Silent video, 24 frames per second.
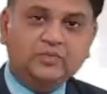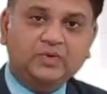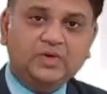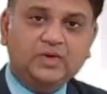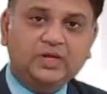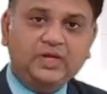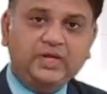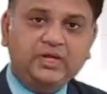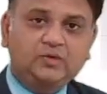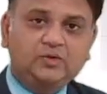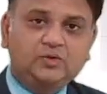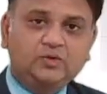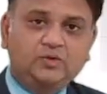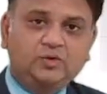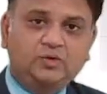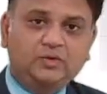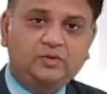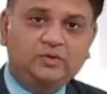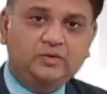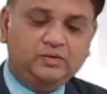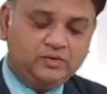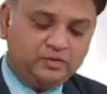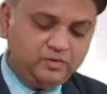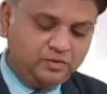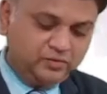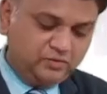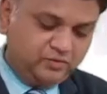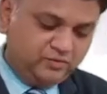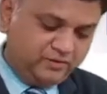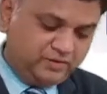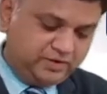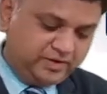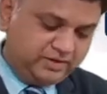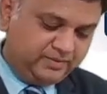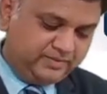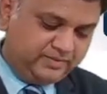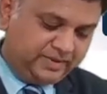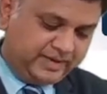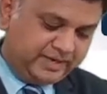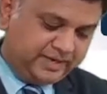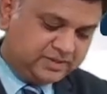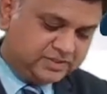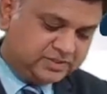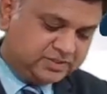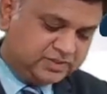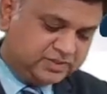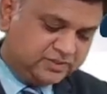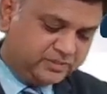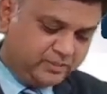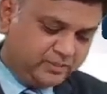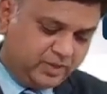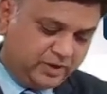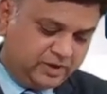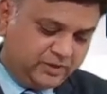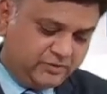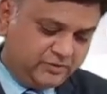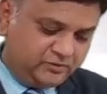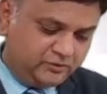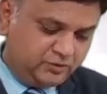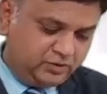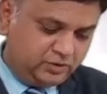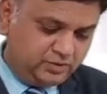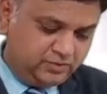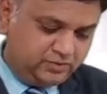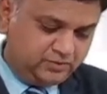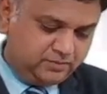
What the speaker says: into 1 minus 0.4,